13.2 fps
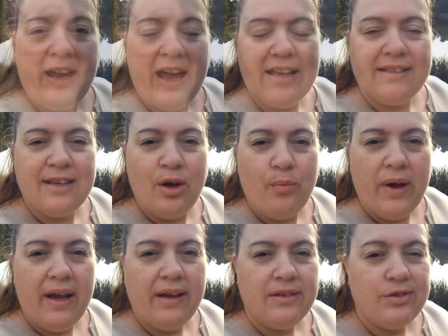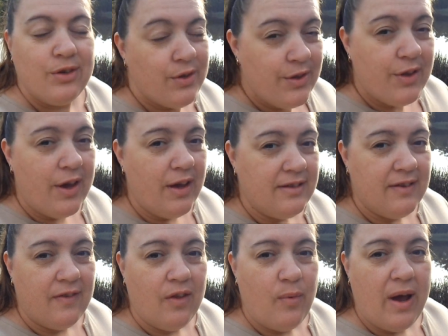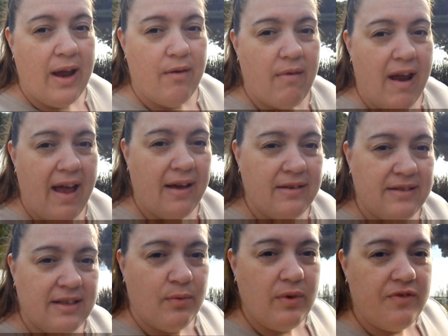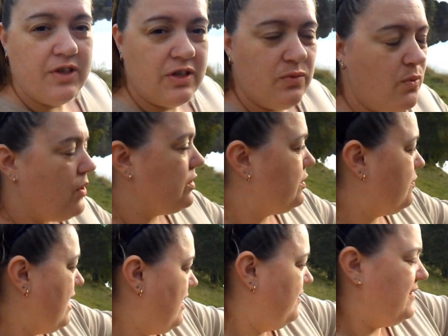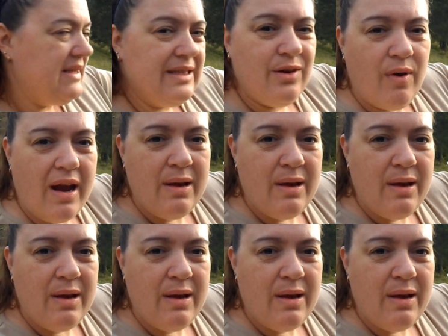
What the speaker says: Okay, so we're two-thirds of the way around, so we've just walked around this